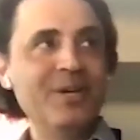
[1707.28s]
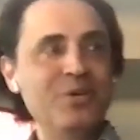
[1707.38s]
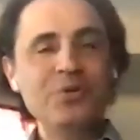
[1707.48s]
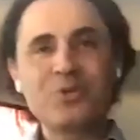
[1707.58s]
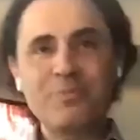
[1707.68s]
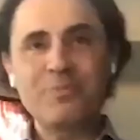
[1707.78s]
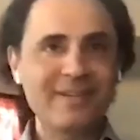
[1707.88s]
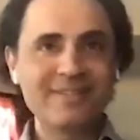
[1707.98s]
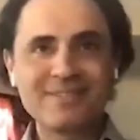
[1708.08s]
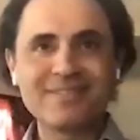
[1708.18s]
user
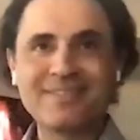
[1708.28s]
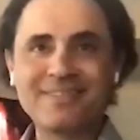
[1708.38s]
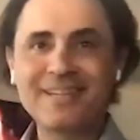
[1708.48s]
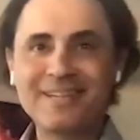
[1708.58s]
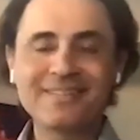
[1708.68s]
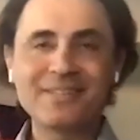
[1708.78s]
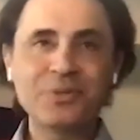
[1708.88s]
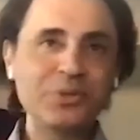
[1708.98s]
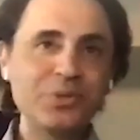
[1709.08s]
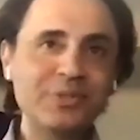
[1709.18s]
base like the
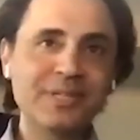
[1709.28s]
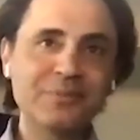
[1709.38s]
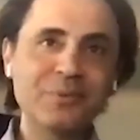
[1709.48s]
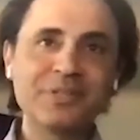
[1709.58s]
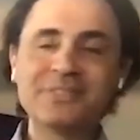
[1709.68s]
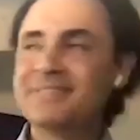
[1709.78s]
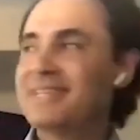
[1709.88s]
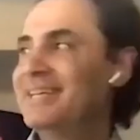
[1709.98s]
social networks.